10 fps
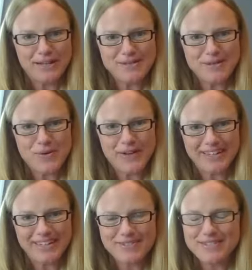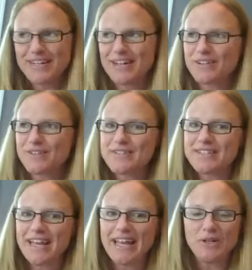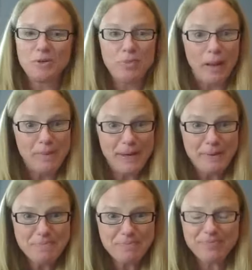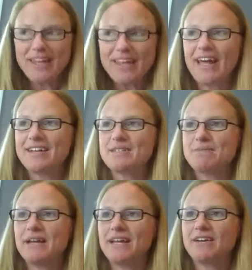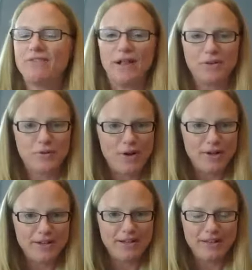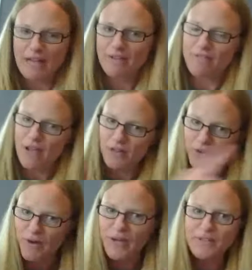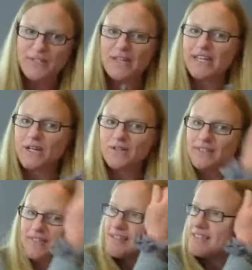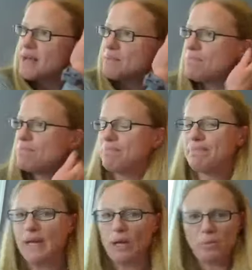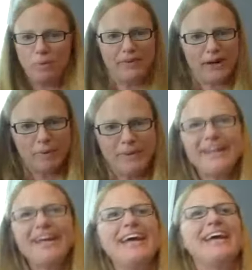lessons going on downstairs, a new puppy that is being followed around, a lot followed around so that he does not pee or poop on the carpet.